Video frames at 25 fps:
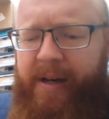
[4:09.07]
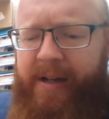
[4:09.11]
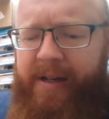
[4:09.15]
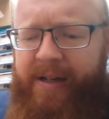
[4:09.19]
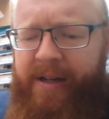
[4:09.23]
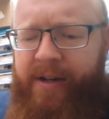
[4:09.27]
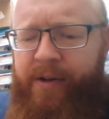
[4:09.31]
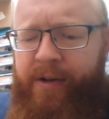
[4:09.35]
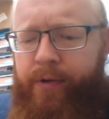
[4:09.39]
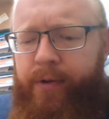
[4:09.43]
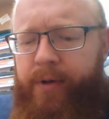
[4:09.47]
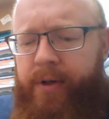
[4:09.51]
it's
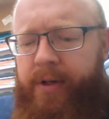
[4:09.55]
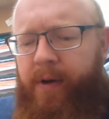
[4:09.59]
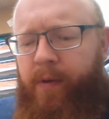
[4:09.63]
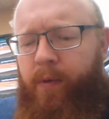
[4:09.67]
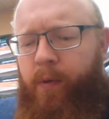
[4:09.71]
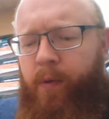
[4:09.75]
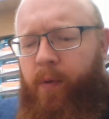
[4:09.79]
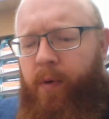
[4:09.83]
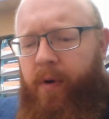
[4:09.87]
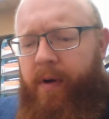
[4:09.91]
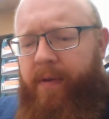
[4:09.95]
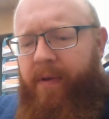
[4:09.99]

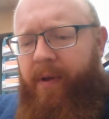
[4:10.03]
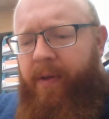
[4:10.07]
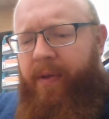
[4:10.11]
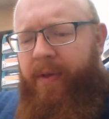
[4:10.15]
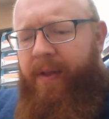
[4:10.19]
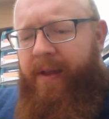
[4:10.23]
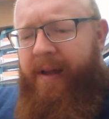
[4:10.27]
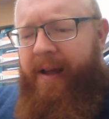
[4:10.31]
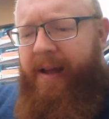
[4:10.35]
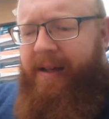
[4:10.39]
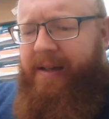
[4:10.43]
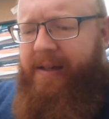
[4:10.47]
interesting, one of the
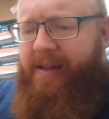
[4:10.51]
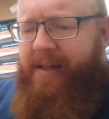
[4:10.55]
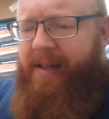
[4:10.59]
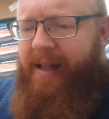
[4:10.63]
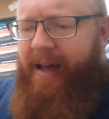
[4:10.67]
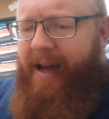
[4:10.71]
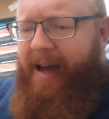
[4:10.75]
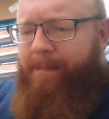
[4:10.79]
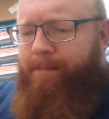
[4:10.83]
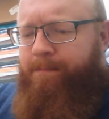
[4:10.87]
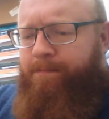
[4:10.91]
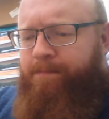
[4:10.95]
things
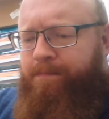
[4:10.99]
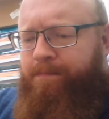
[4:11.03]
that